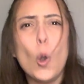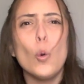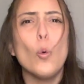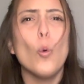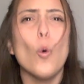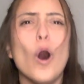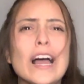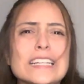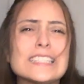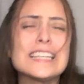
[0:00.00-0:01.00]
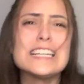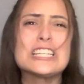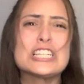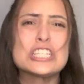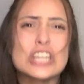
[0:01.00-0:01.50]
What
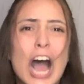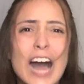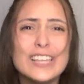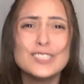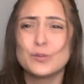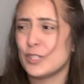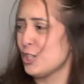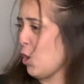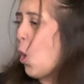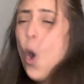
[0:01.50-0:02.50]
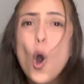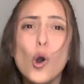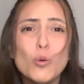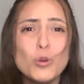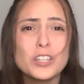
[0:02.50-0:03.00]
child wants the
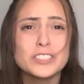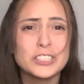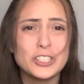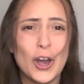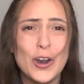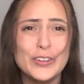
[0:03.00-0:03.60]
whole world to know